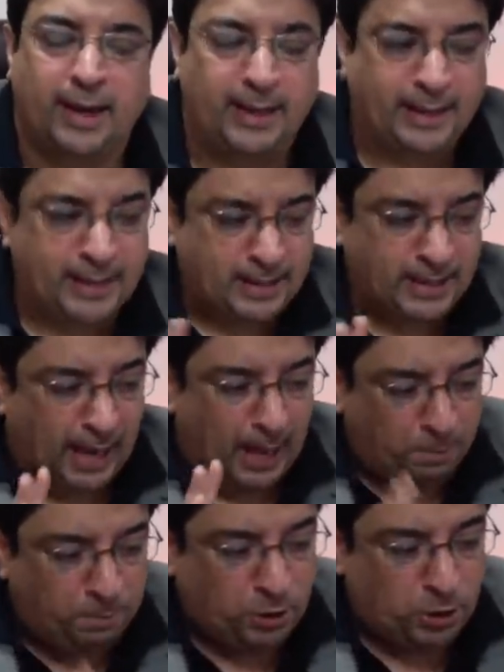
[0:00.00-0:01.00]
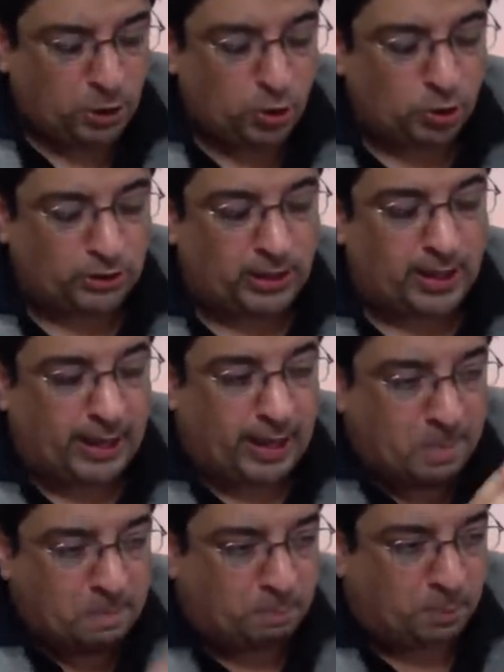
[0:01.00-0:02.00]
It is
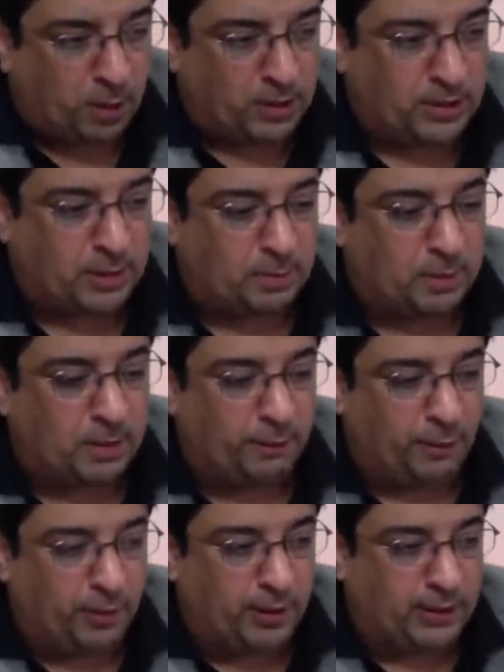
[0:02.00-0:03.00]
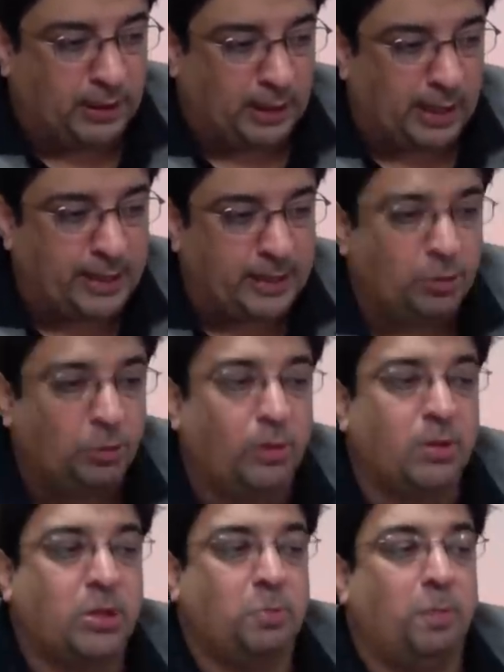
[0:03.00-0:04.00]
absolutely impossible for a client to
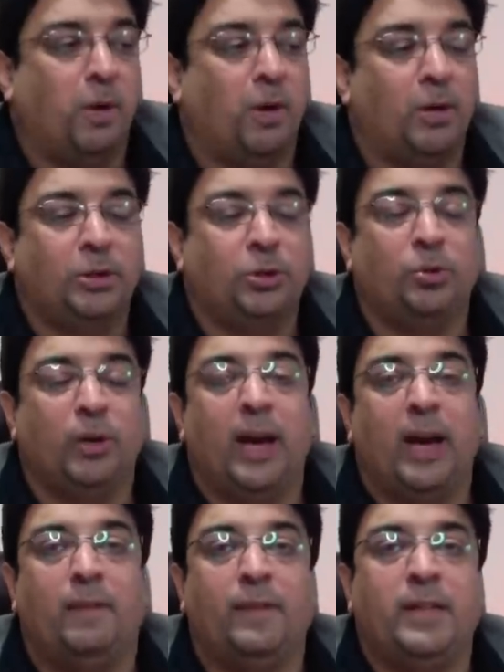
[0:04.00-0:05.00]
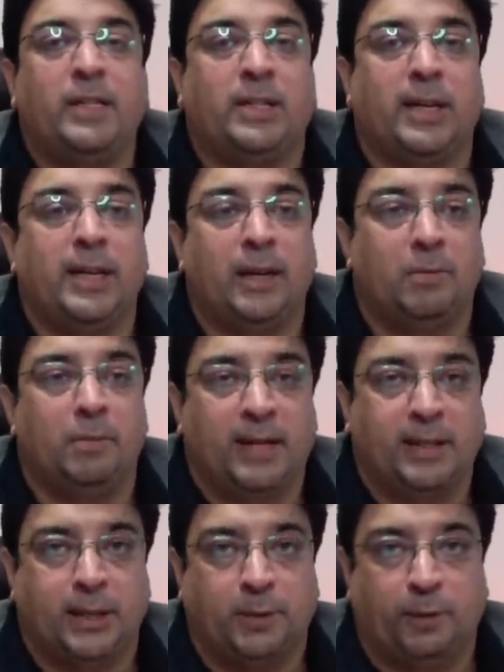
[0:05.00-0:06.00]
respond to every single
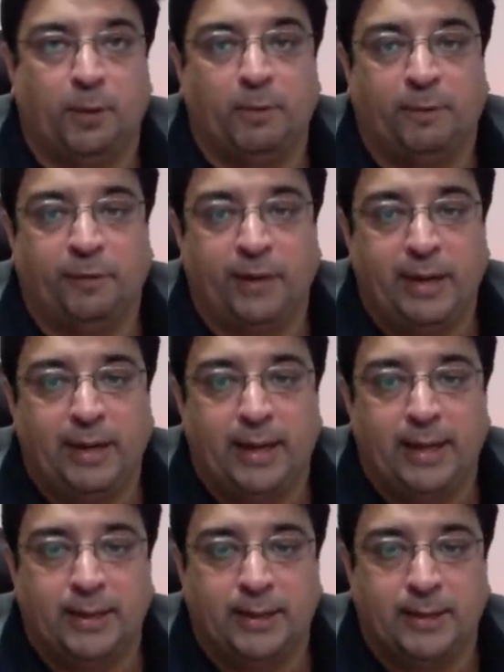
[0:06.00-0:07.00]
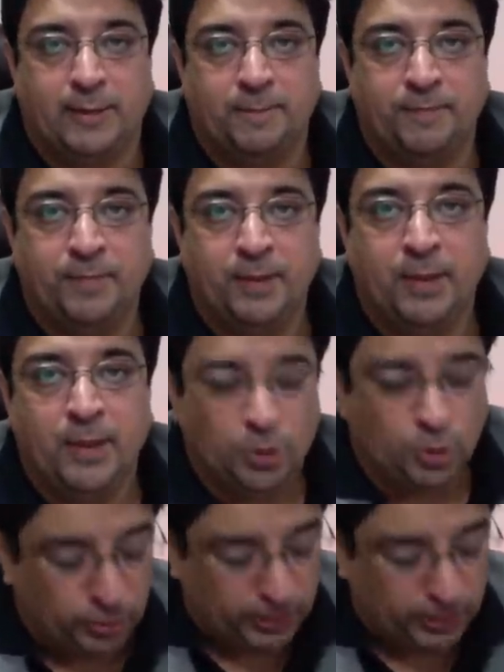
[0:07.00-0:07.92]
message from a freelancer. So